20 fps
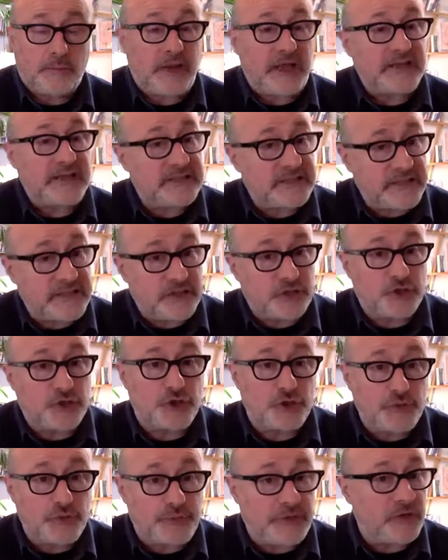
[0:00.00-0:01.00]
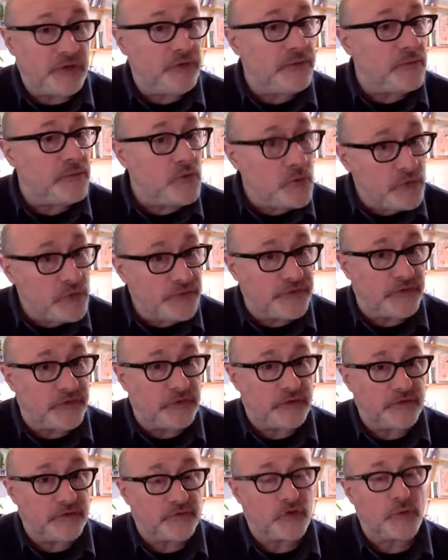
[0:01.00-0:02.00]
Plastic should be
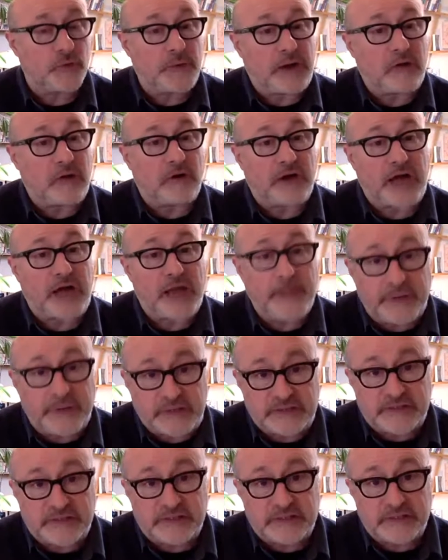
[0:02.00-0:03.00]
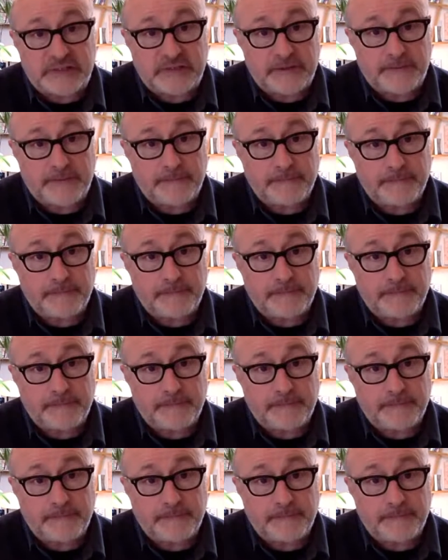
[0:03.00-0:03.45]
removed from our habits.